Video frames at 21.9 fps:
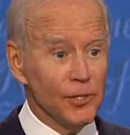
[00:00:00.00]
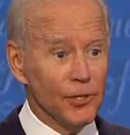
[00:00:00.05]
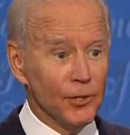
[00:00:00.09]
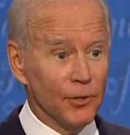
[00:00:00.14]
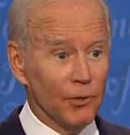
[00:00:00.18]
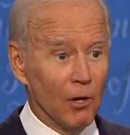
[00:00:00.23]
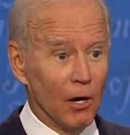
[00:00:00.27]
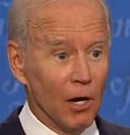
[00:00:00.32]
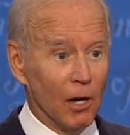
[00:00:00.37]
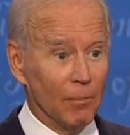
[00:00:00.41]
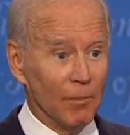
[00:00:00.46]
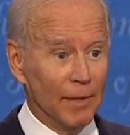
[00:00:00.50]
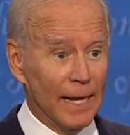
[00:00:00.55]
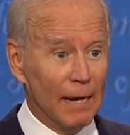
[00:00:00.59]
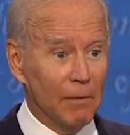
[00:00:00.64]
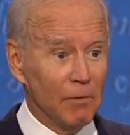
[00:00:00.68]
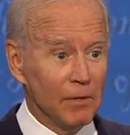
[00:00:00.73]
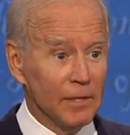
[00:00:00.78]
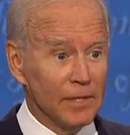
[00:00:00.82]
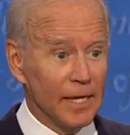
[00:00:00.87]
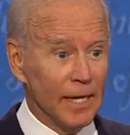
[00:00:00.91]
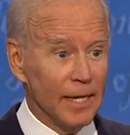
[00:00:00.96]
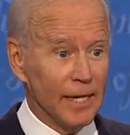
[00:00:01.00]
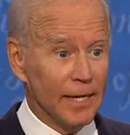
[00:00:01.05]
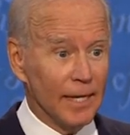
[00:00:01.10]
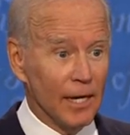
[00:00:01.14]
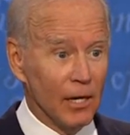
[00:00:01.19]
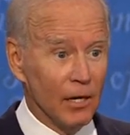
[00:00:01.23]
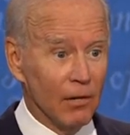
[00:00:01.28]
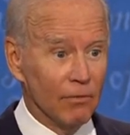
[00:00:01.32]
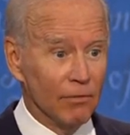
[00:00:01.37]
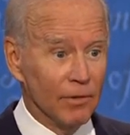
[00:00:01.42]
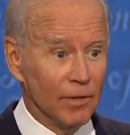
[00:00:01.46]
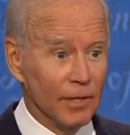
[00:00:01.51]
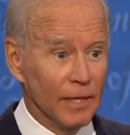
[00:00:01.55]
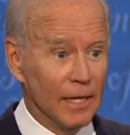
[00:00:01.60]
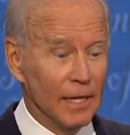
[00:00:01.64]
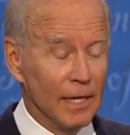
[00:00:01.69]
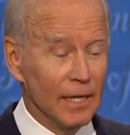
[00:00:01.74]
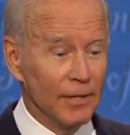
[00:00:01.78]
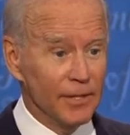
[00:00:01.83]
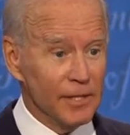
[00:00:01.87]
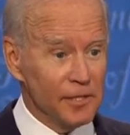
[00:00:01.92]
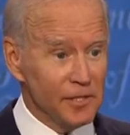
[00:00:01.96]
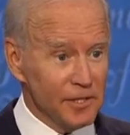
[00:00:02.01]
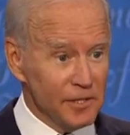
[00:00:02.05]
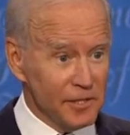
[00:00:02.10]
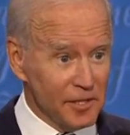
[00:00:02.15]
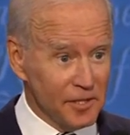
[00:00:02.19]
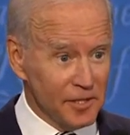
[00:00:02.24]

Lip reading: in your arm, and that would take care of it. This is the